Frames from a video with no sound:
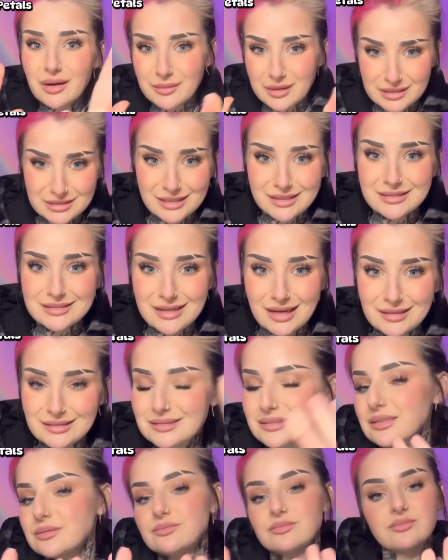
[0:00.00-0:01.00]
makes any
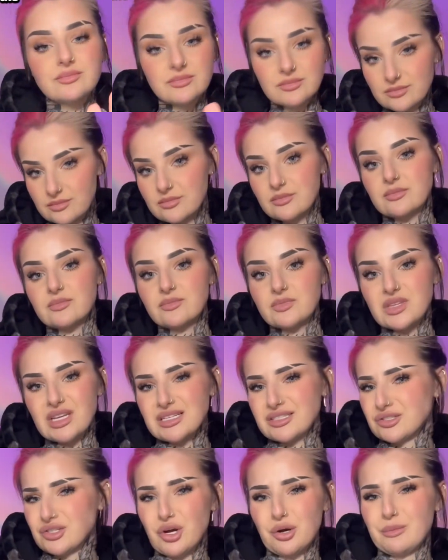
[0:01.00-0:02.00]
sense.
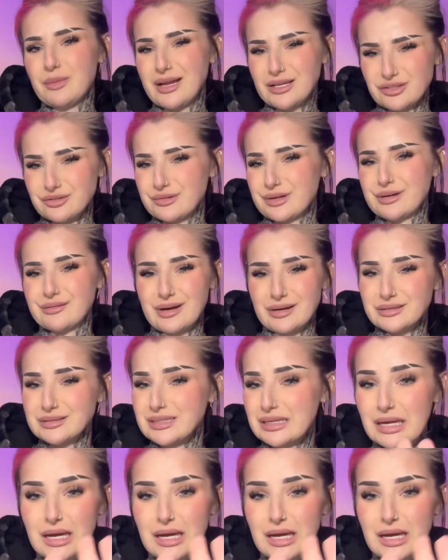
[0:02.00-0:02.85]
There's no measuring around here.